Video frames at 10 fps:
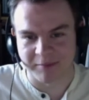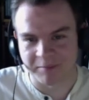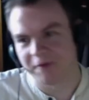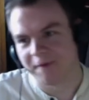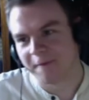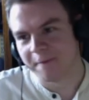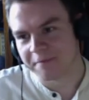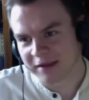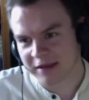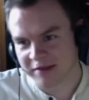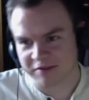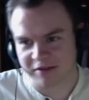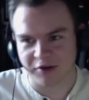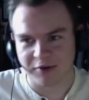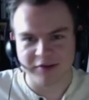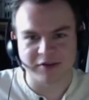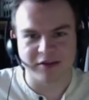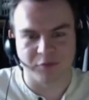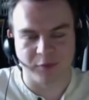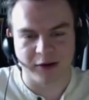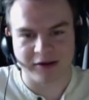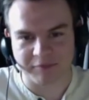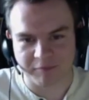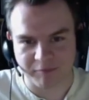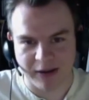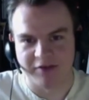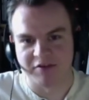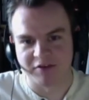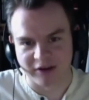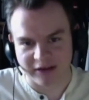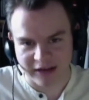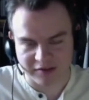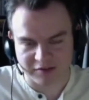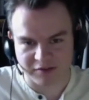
But he's a winning manager, I guess.